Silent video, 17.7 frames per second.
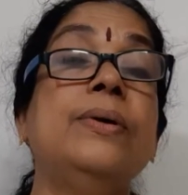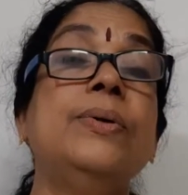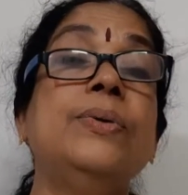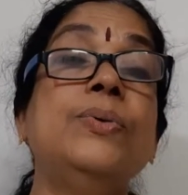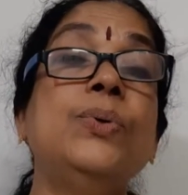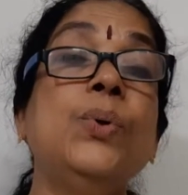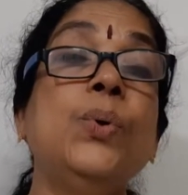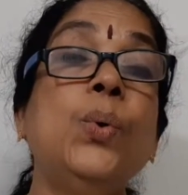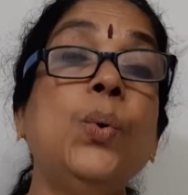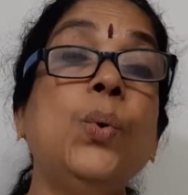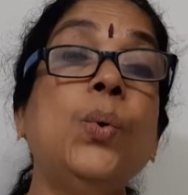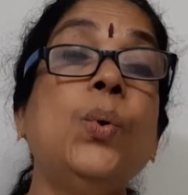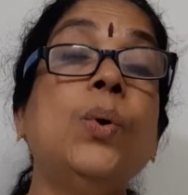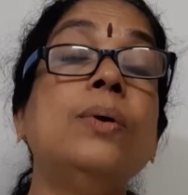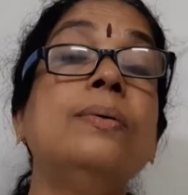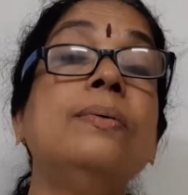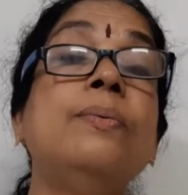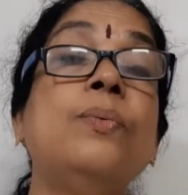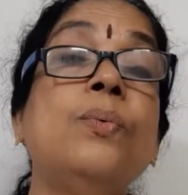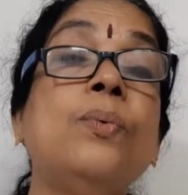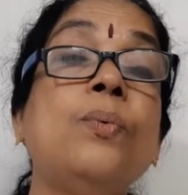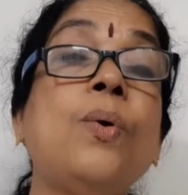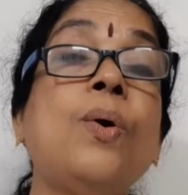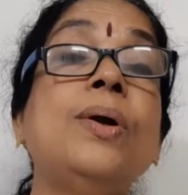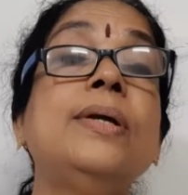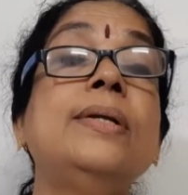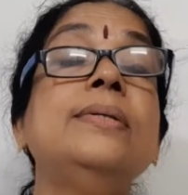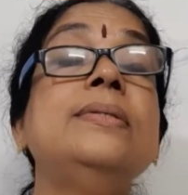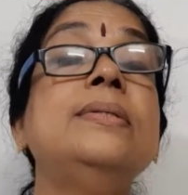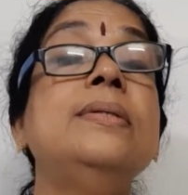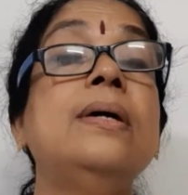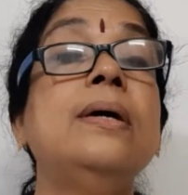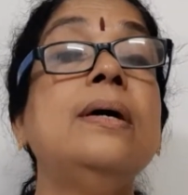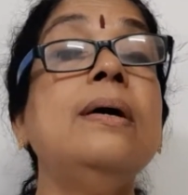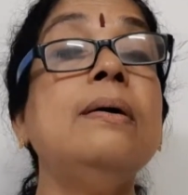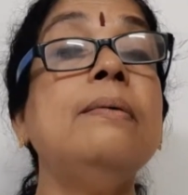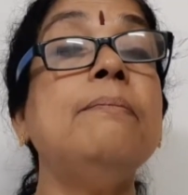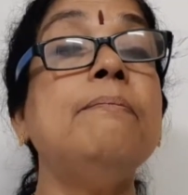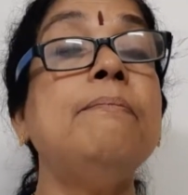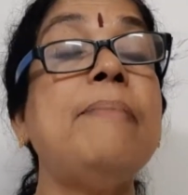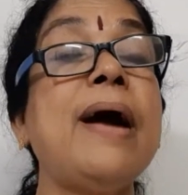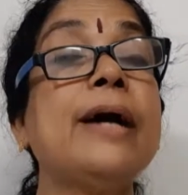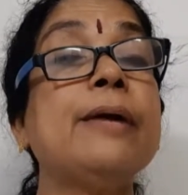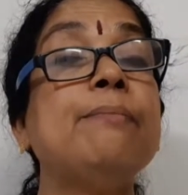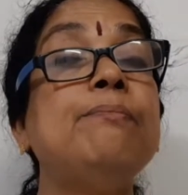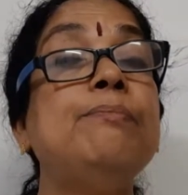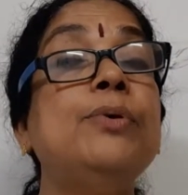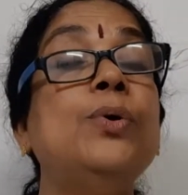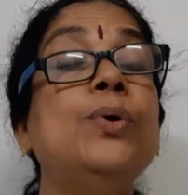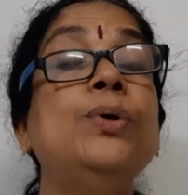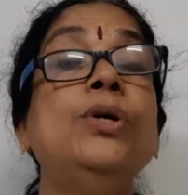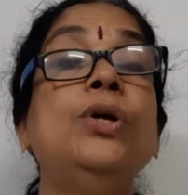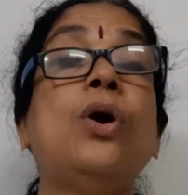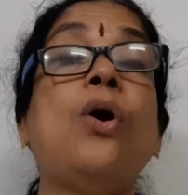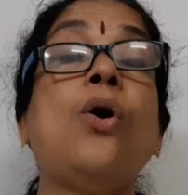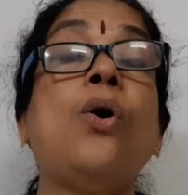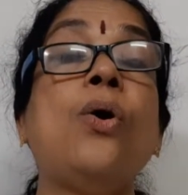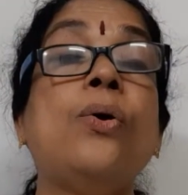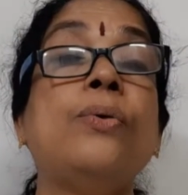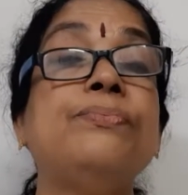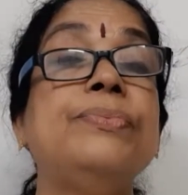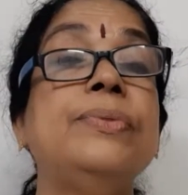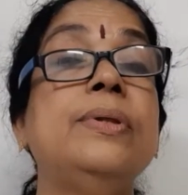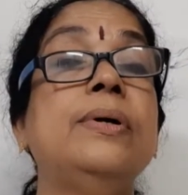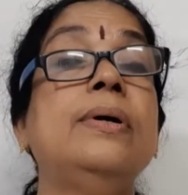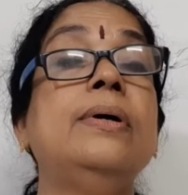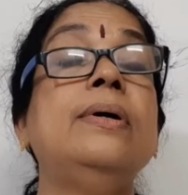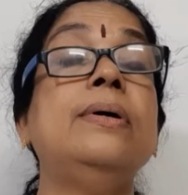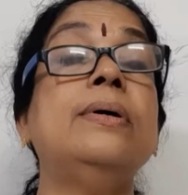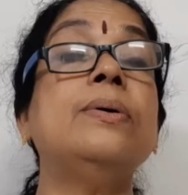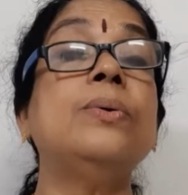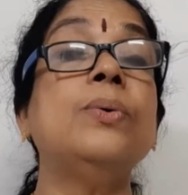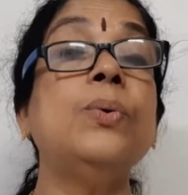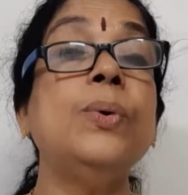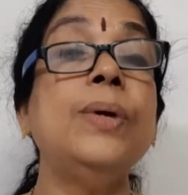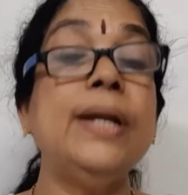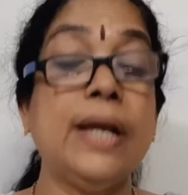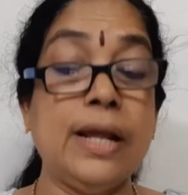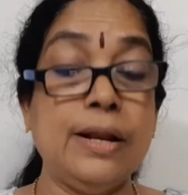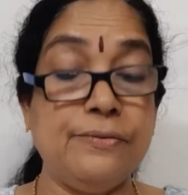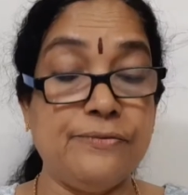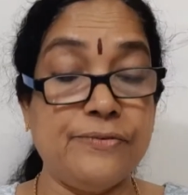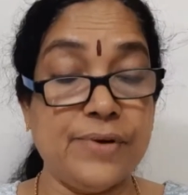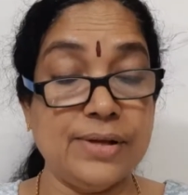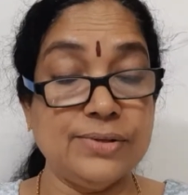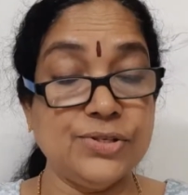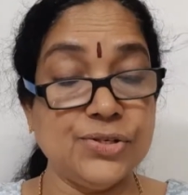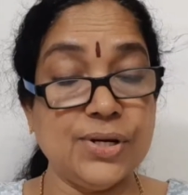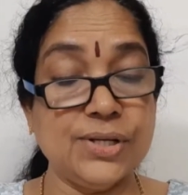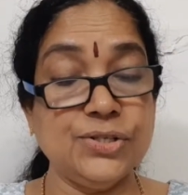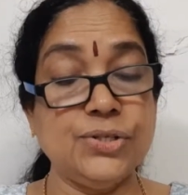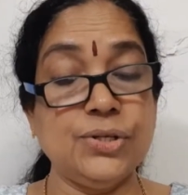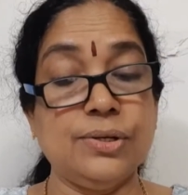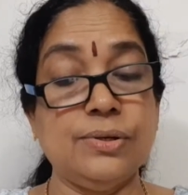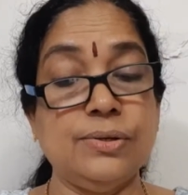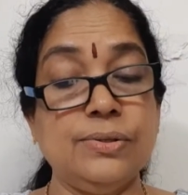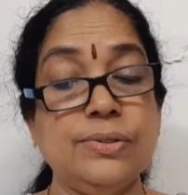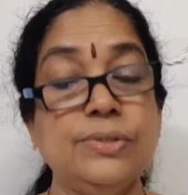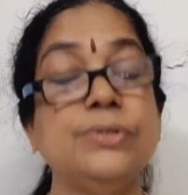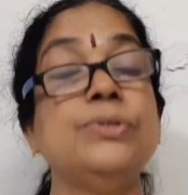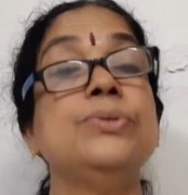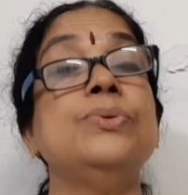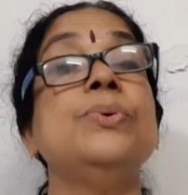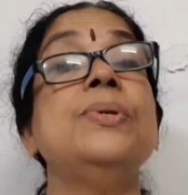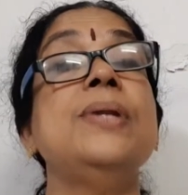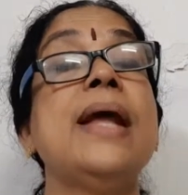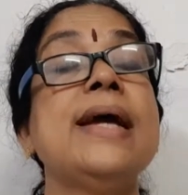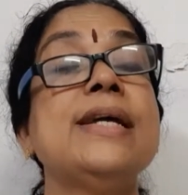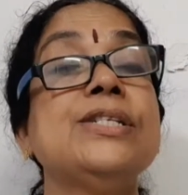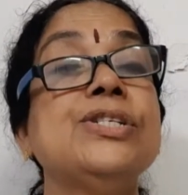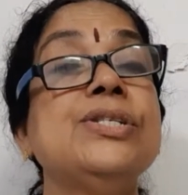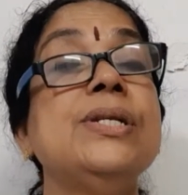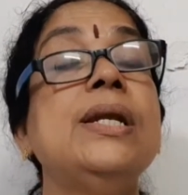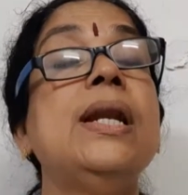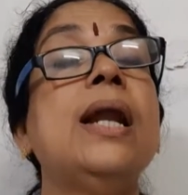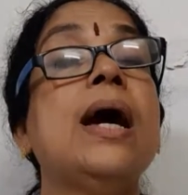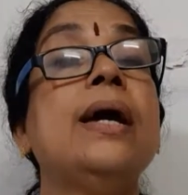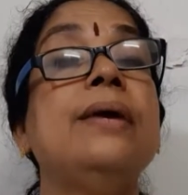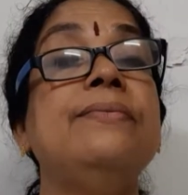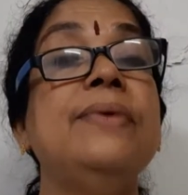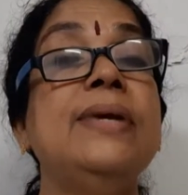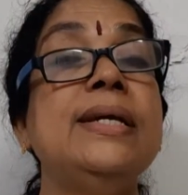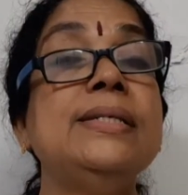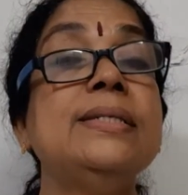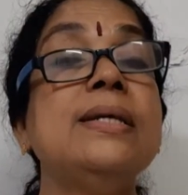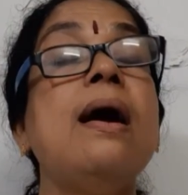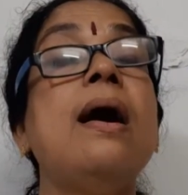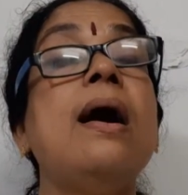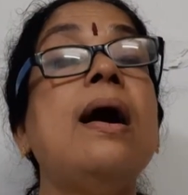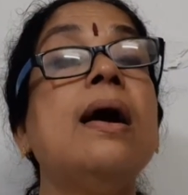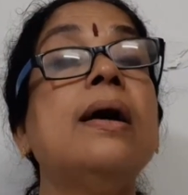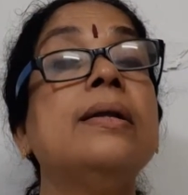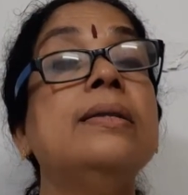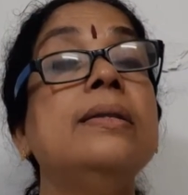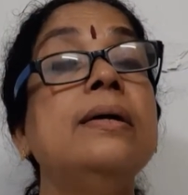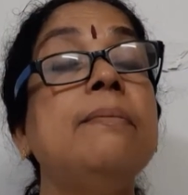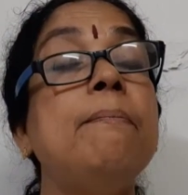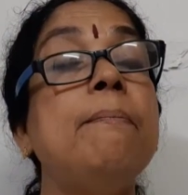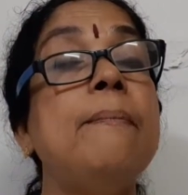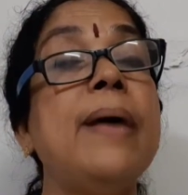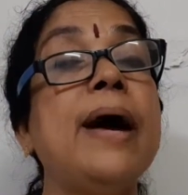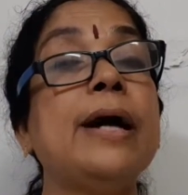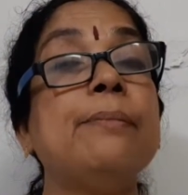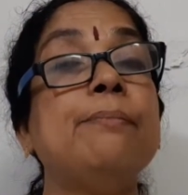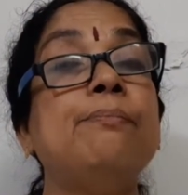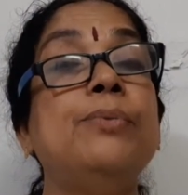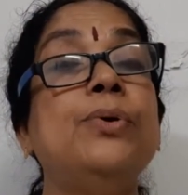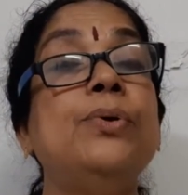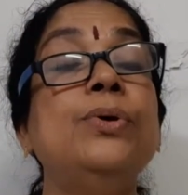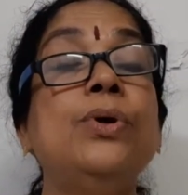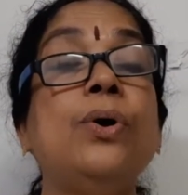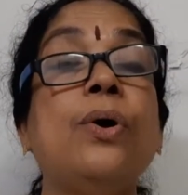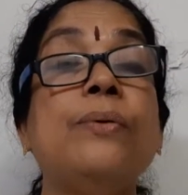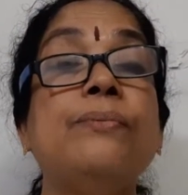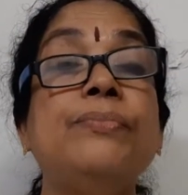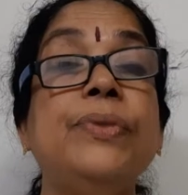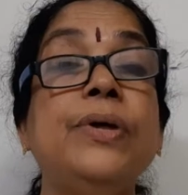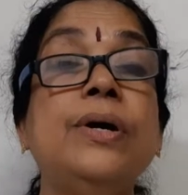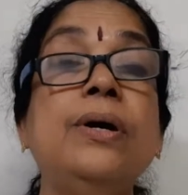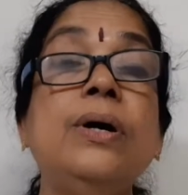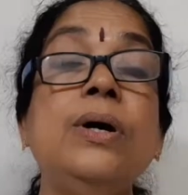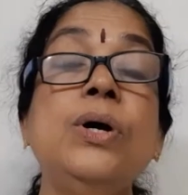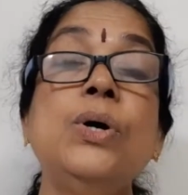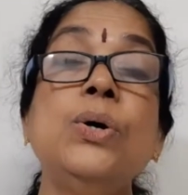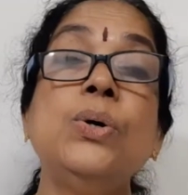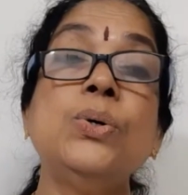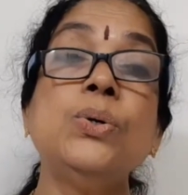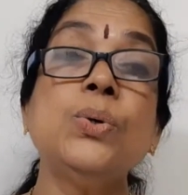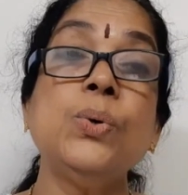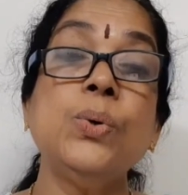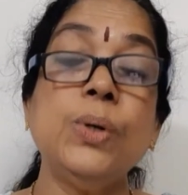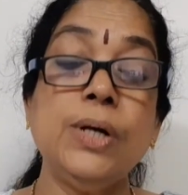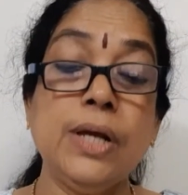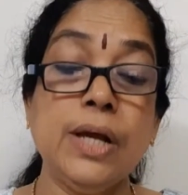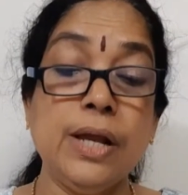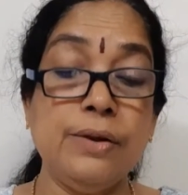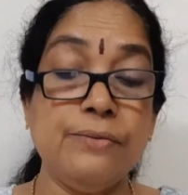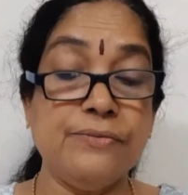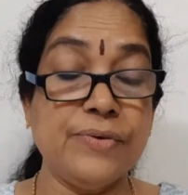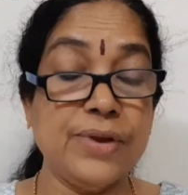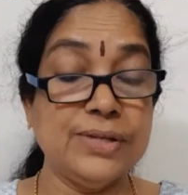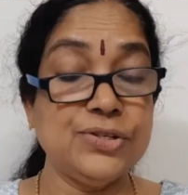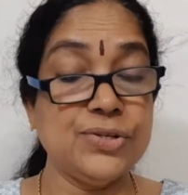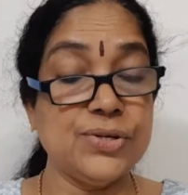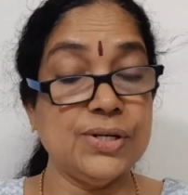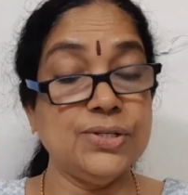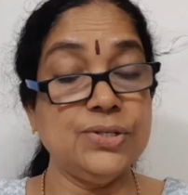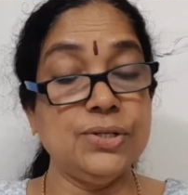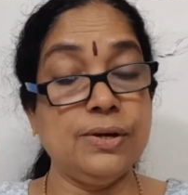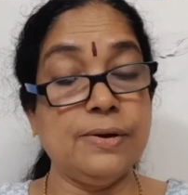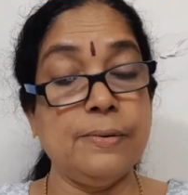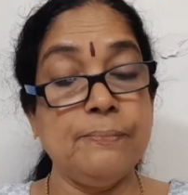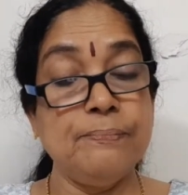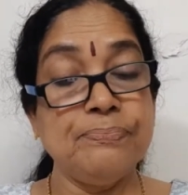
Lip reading: So what is the backbone of the road infrastructure? So national highways are the backbone of the road infrastructure.